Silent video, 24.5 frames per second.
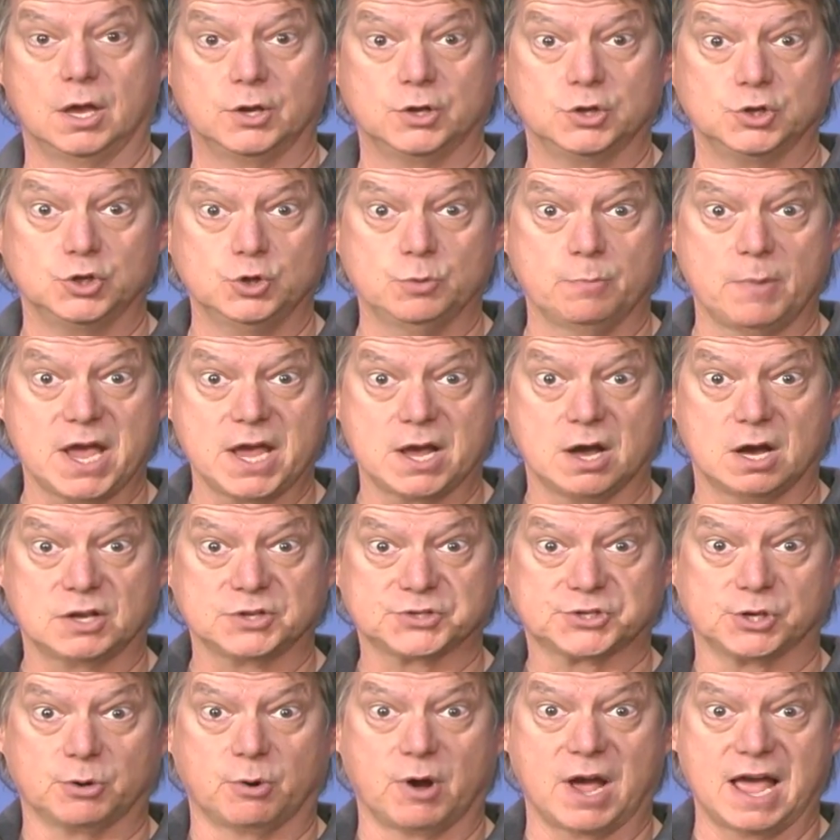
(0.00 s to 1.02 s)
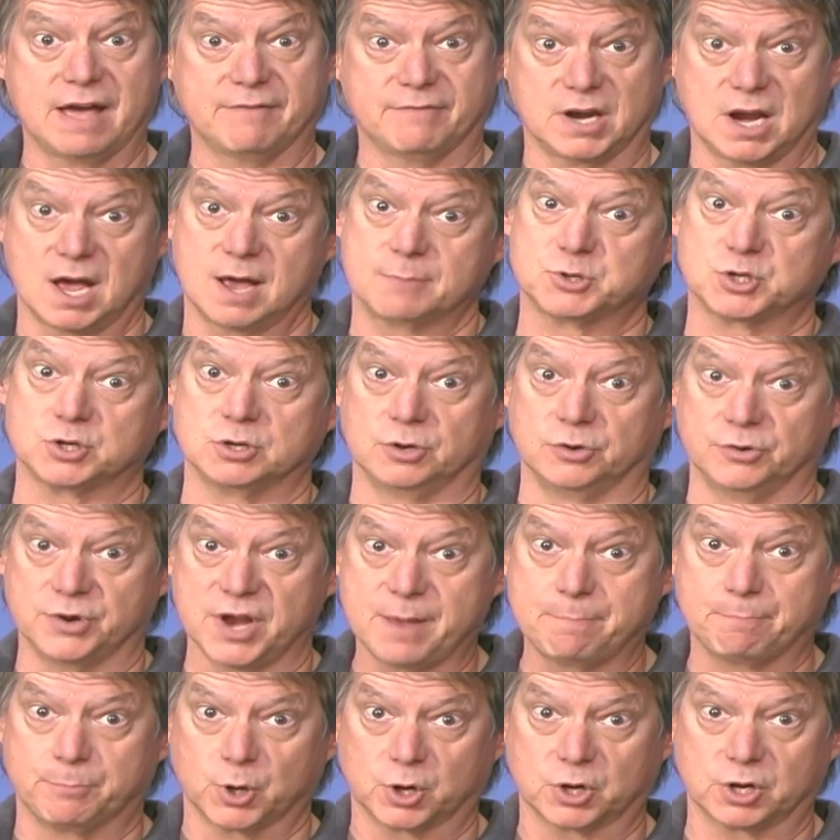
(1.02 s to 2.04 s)
You may also have an optional
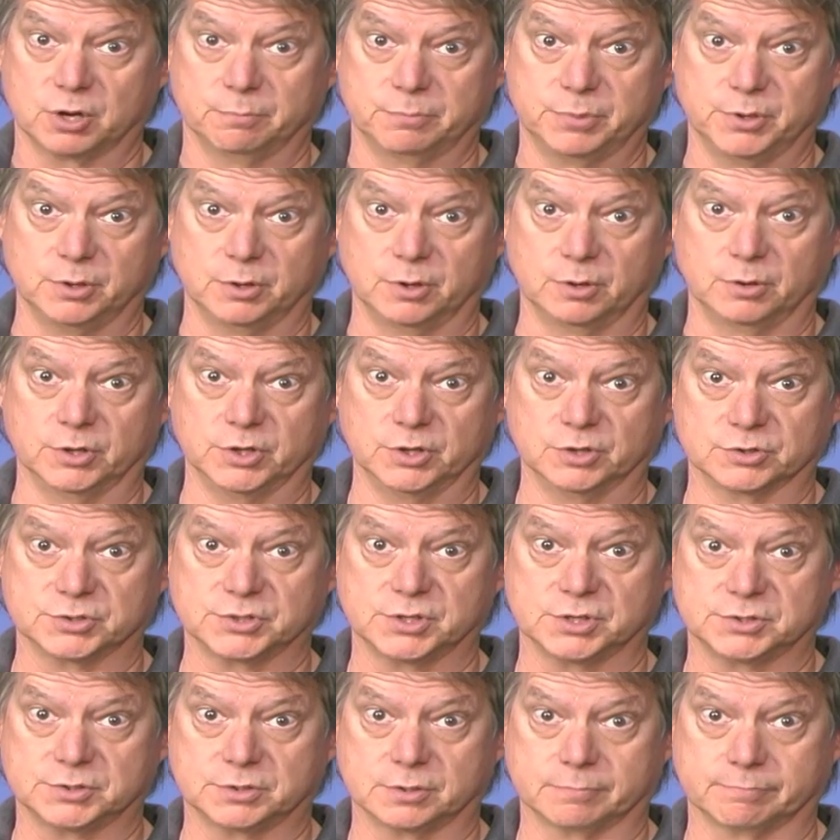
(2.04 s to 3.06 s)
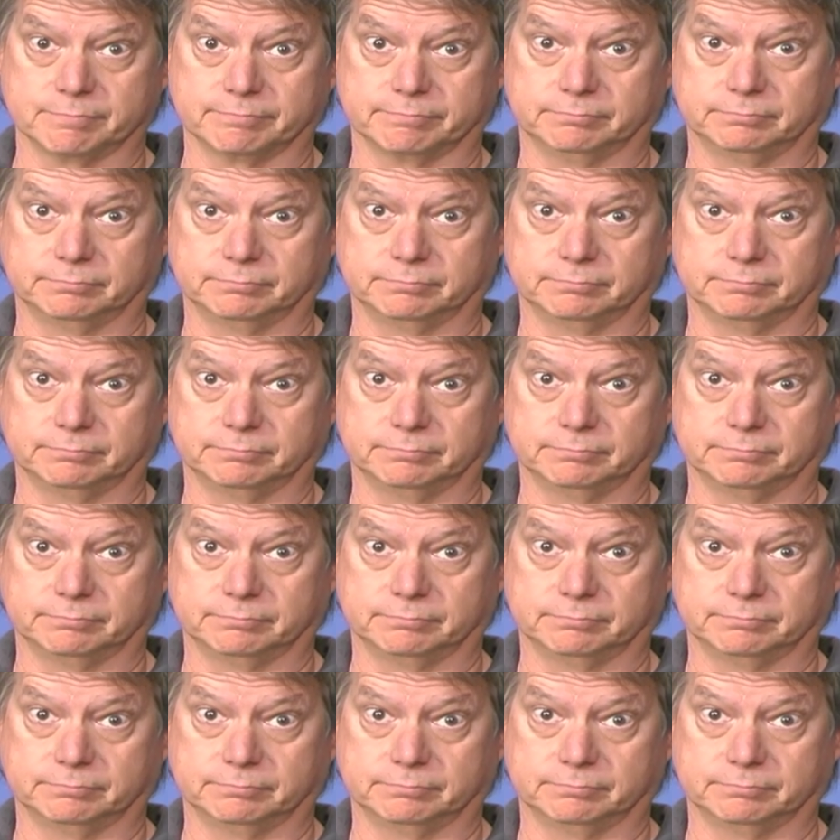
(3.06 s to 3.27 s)
netbook computer in your system.